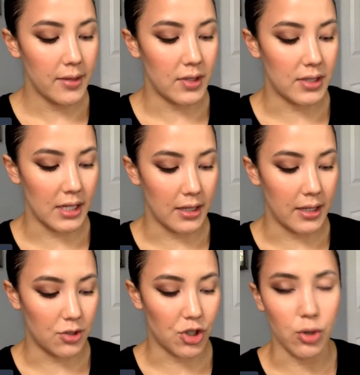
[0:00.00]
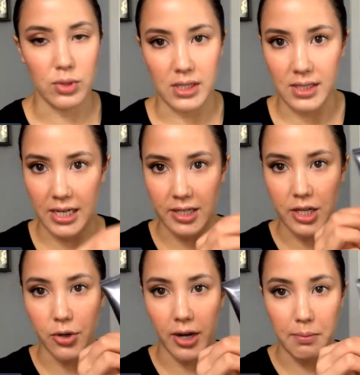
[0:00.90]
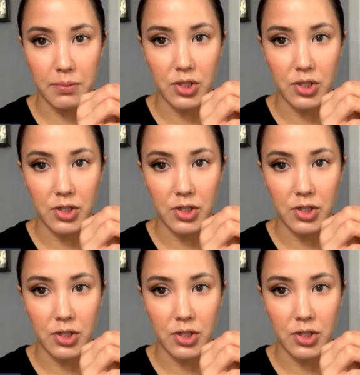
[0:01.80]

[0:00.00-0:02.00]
It shows the CC cream.